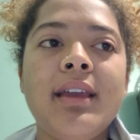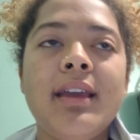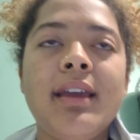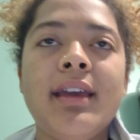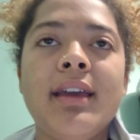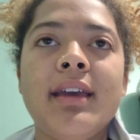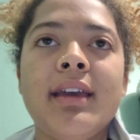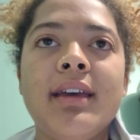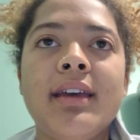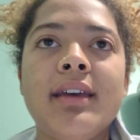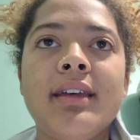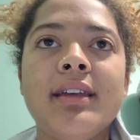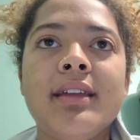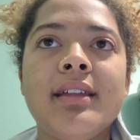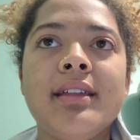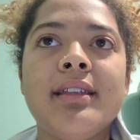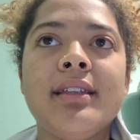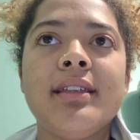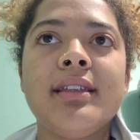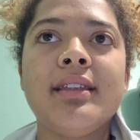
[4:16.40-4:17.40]

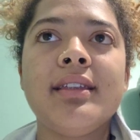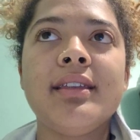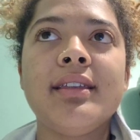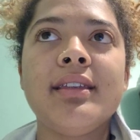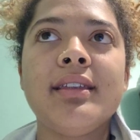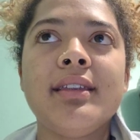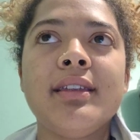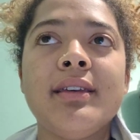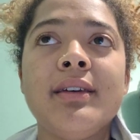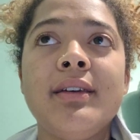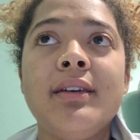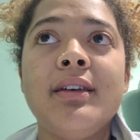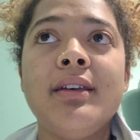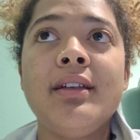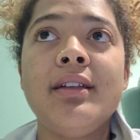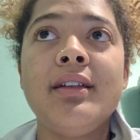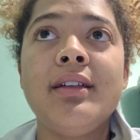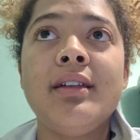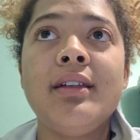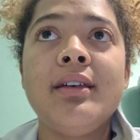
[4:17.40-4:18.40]
And
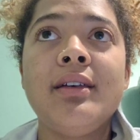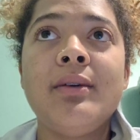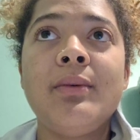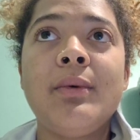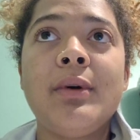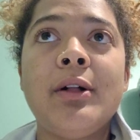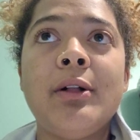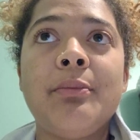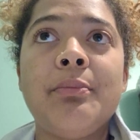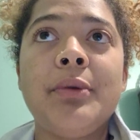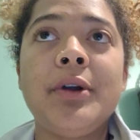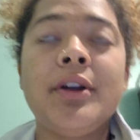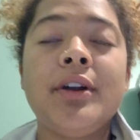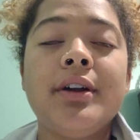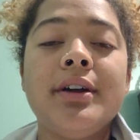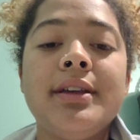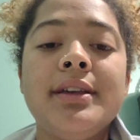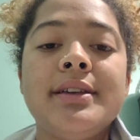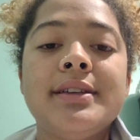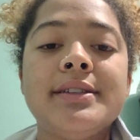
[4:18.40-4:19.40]
while
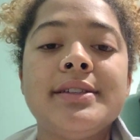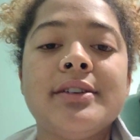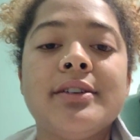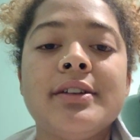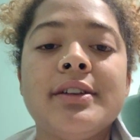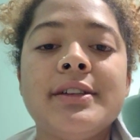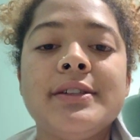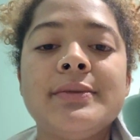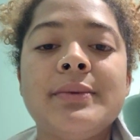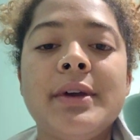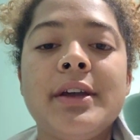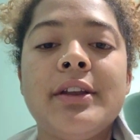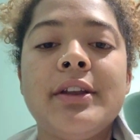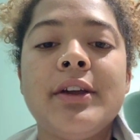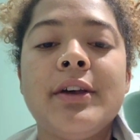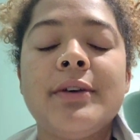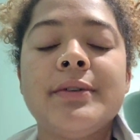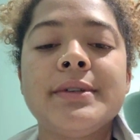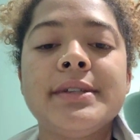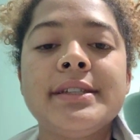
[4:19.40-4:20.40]
Bert is on his way to
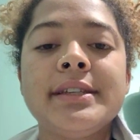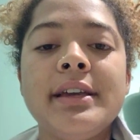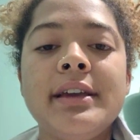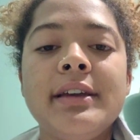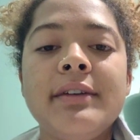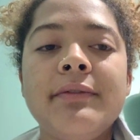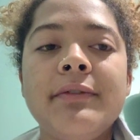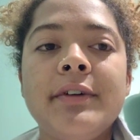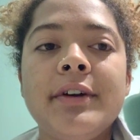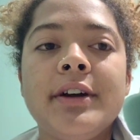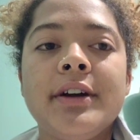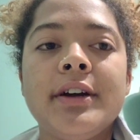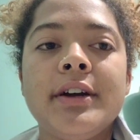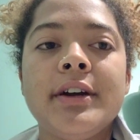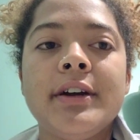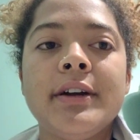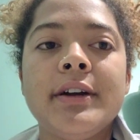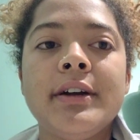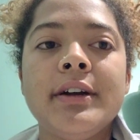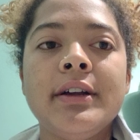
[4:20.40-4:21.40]
go save
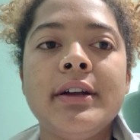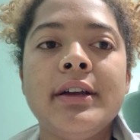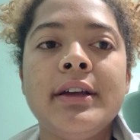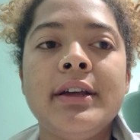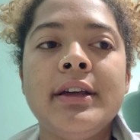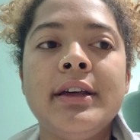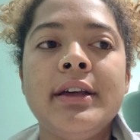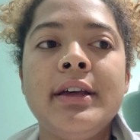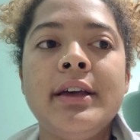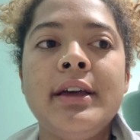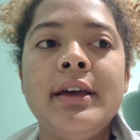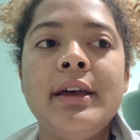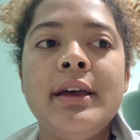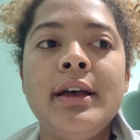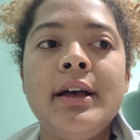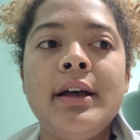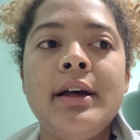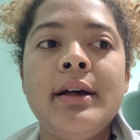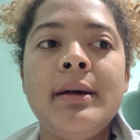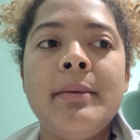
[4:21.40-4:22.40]
her,
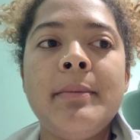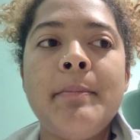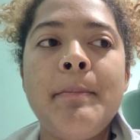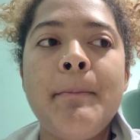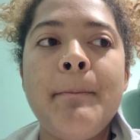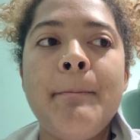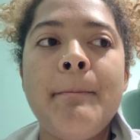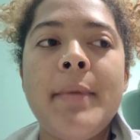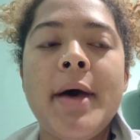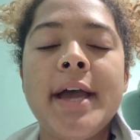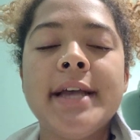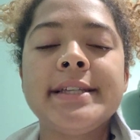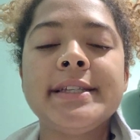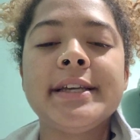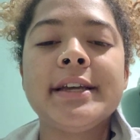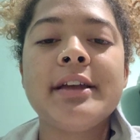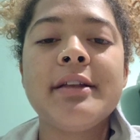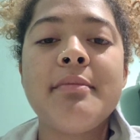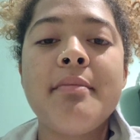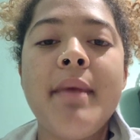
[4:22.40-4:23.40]

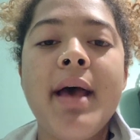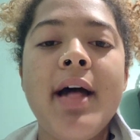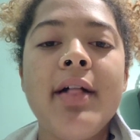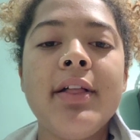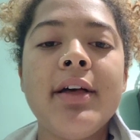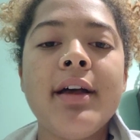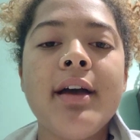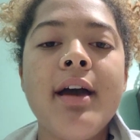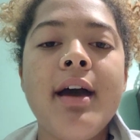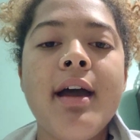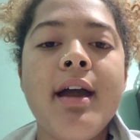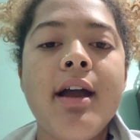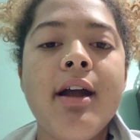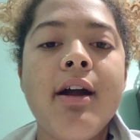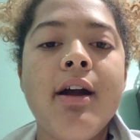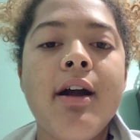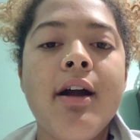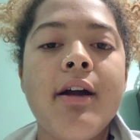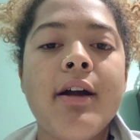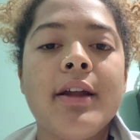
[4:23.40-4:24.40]
Isaac and Malachi
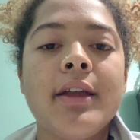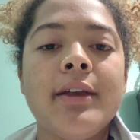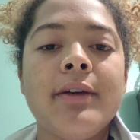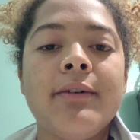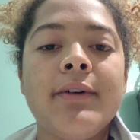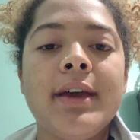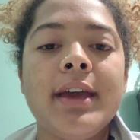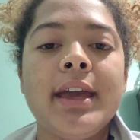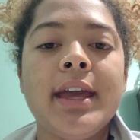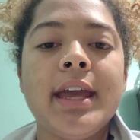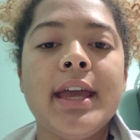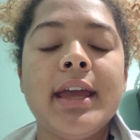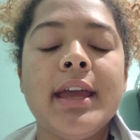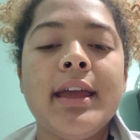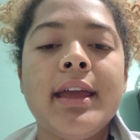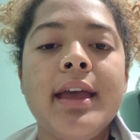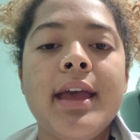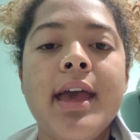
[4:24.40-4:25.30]
are arguing,